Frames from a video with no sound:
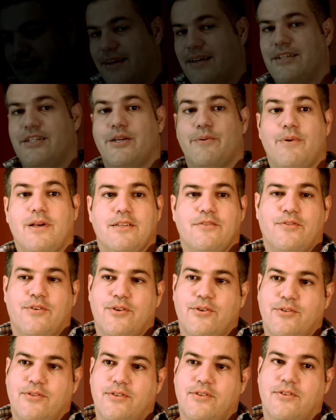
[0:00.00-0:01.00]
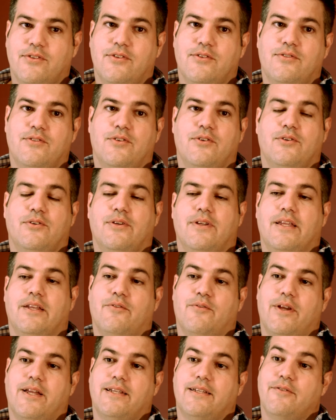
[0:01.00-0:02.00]
JBoss Fuse is used to
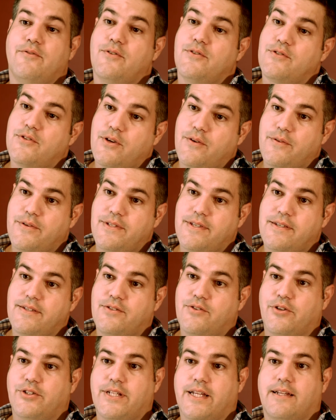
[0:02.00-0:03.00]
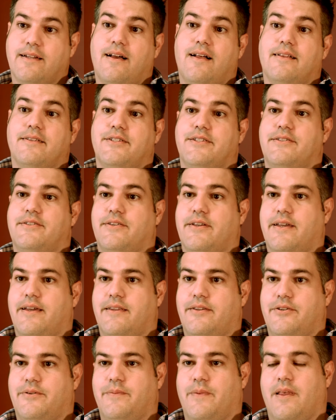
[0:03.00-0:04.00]
integrate different services or technologies
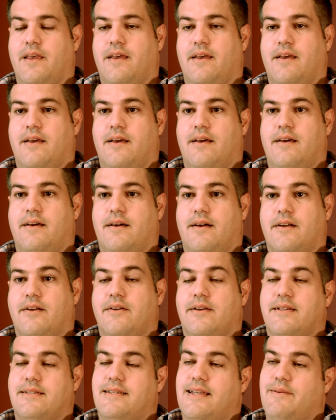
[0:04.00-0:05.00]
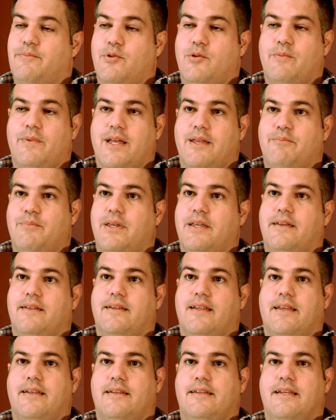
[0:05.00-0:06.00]
together. A good example might be
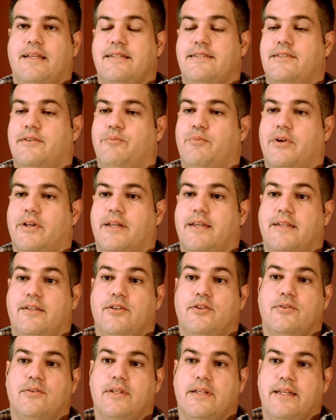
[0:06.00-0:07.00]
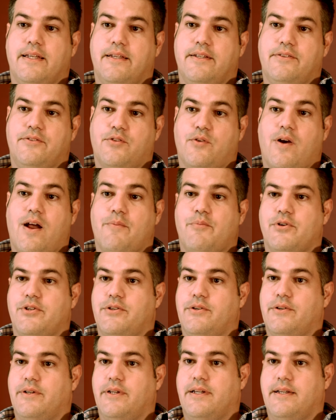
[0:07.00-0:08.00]
they need to bring in new leads or
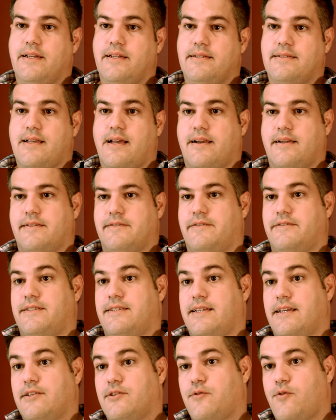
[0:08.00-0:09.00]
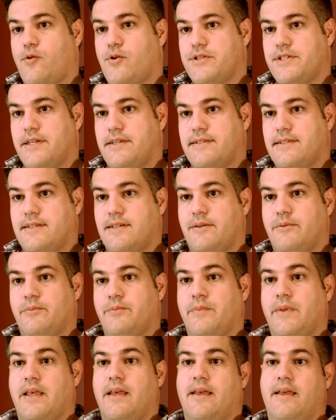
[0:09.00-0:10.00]
opportunities out of the Salesforce
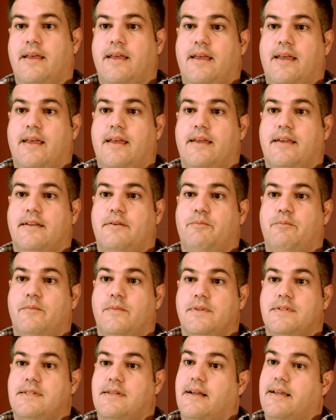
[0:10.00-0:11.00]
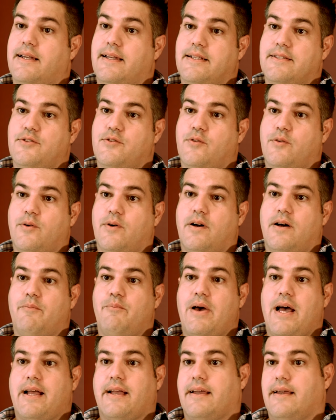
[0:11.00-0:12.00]
system and suck it into a
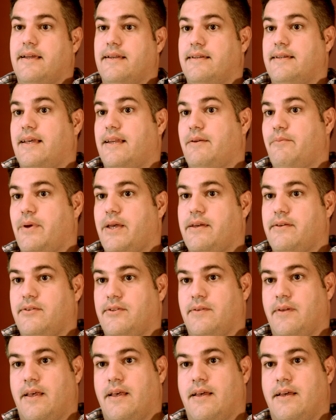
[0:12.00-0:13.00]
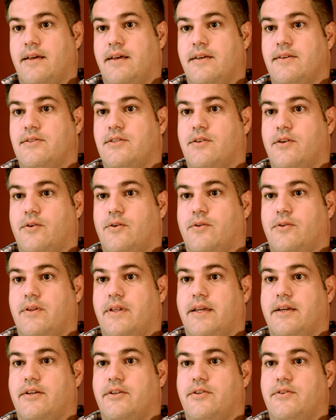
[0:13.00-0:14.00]
backend database. So
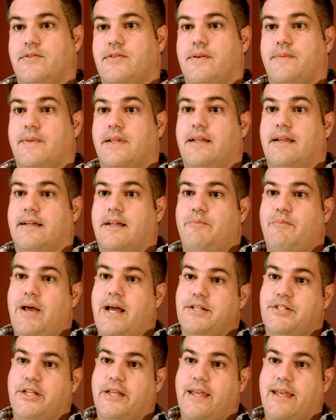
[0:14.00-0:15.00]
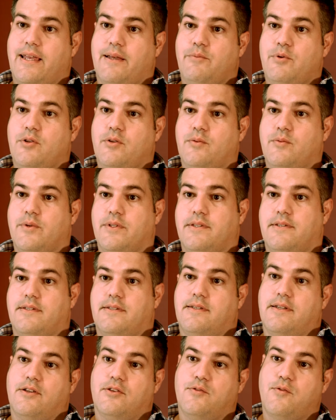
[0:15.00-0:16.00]
they could use something like Apache Camel with the
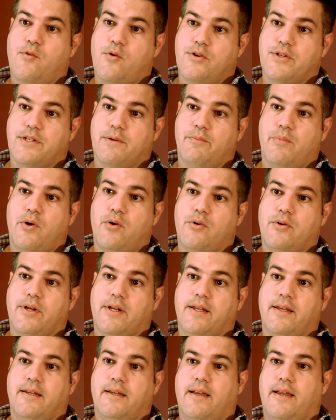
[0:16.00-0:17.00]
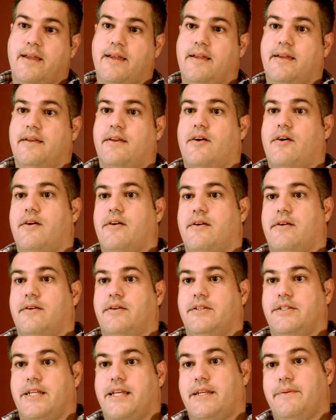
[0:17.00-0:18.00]
Salesforce component and our
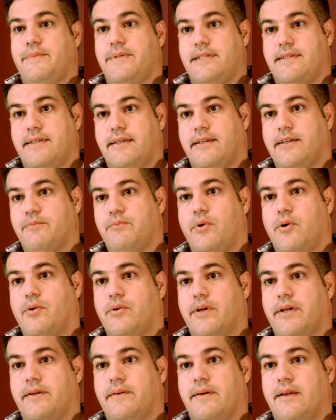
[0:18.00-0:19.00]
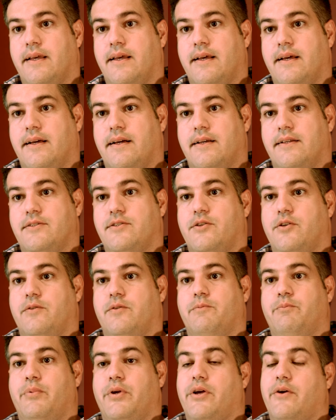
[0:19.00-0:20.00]
JDBC component
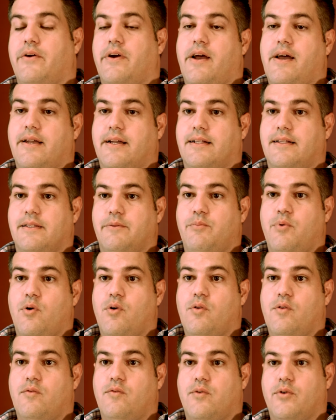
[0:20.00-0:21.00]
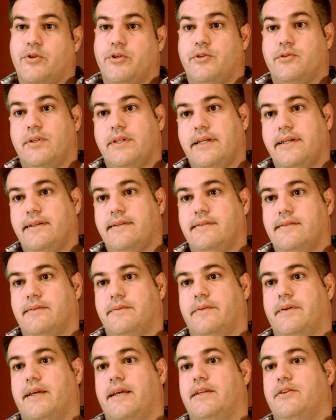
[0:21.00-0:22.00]
to periodically pull for new leads
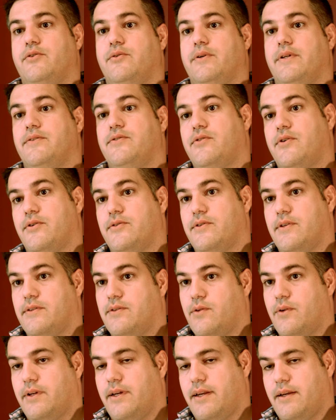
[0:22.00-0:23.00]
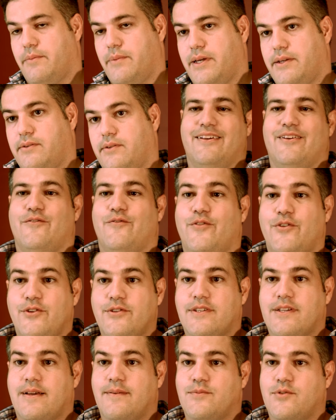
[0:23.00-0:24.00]
and do inserts into a database.
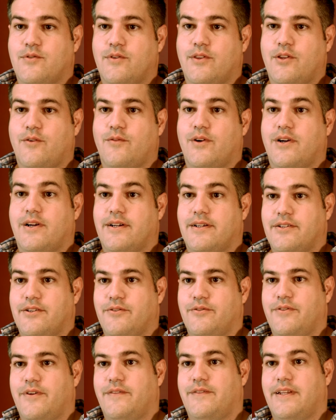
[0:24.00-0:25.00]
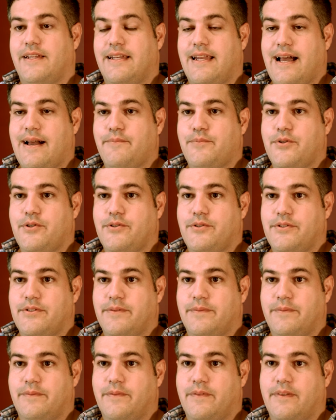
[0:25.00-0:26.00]
Fuse comes with over 150 adapters,
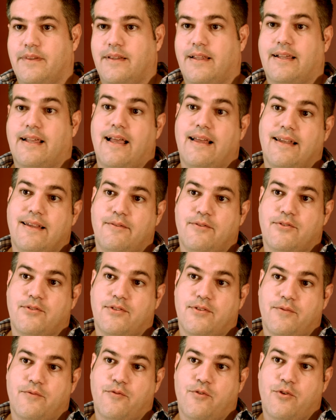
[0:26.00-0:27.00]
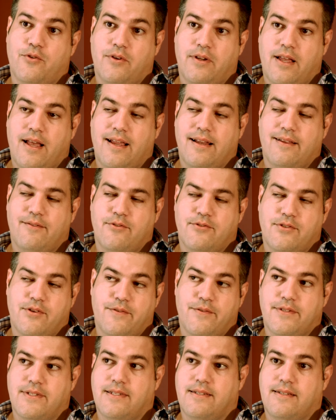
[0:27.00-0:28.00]
like for high-level
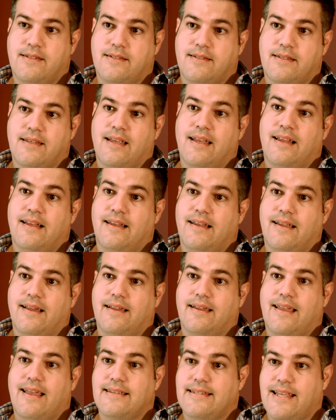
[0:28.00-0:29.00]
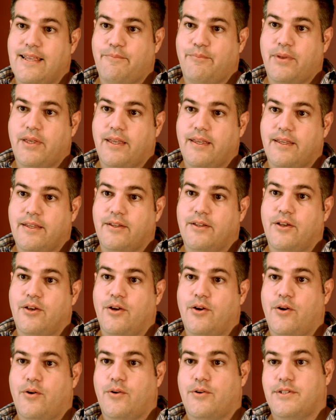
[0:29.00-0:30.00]
services like SAP
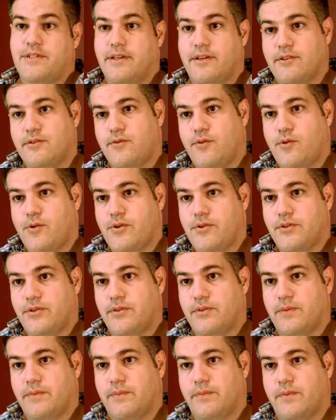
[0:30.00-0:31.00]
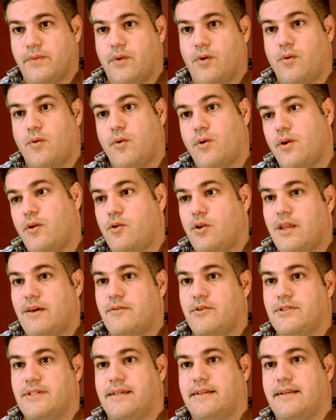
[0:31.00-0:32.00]
or Salesforce, or
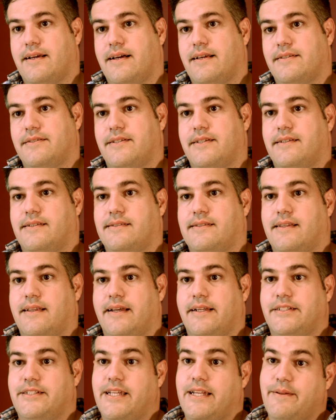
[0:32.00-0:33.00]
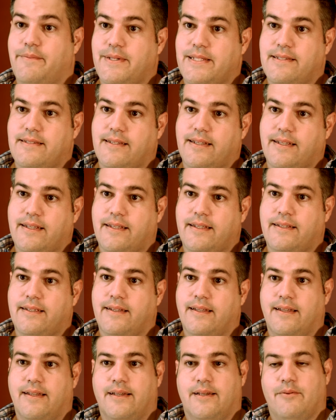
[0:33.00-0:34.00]
low-level technologies like JDBC,
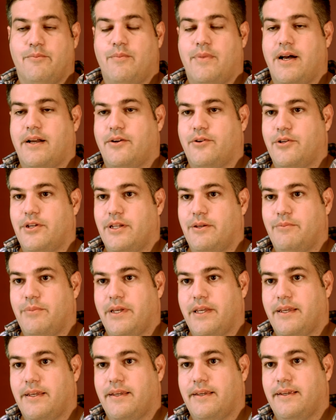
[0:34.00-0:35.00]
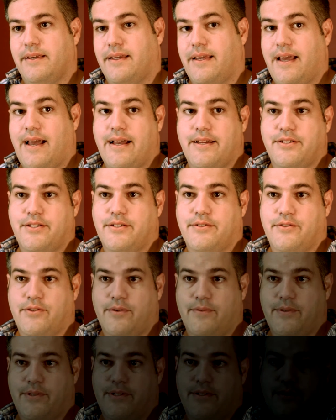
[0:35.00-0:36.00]
MongoDB, caching
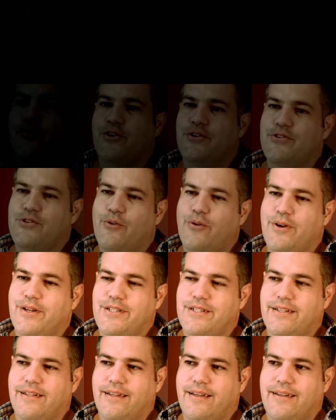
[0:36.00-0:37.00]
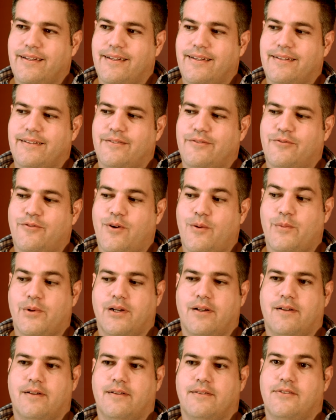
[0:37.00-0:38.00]
services. Fuse originated from
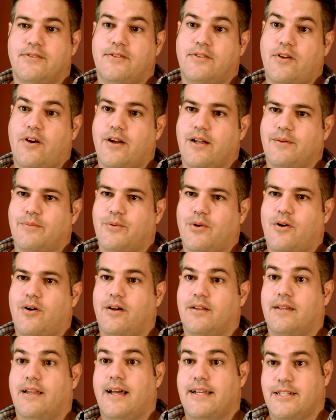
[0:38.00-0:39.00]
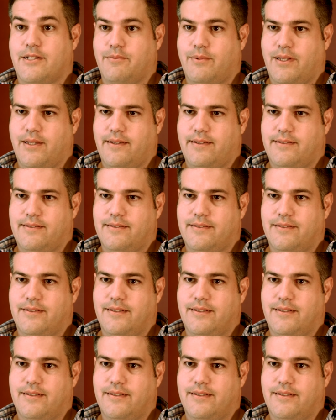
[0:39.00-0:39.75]
a startup called LogicBlaze,